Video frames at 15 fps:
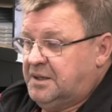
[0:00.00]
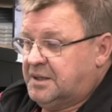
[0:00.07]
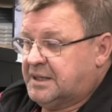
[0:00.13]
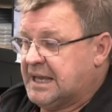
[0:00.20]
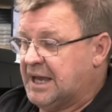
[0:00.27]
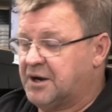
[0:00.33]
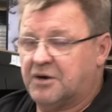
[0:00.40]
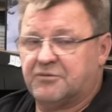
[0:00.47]

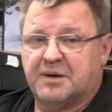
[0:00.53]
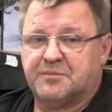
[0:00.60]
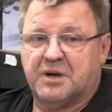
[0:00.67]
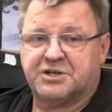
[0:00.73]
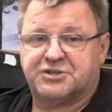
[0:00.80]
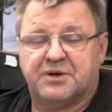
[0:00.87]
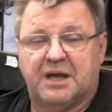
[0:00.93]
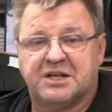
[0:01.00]
Can I run my
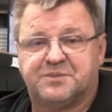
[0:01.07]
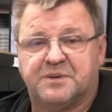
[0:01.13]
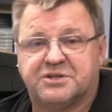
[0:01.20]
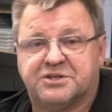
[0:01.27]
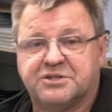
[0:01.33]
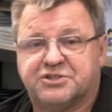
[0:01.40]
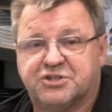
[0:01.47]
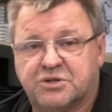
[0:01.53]

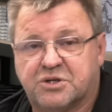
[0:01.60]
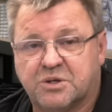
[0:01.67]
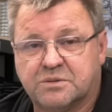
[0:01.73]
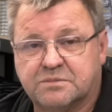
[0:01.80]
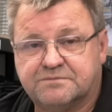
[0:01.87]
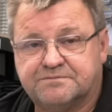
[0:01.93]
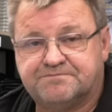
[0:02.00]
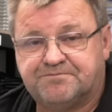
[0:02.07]
transmission too cool?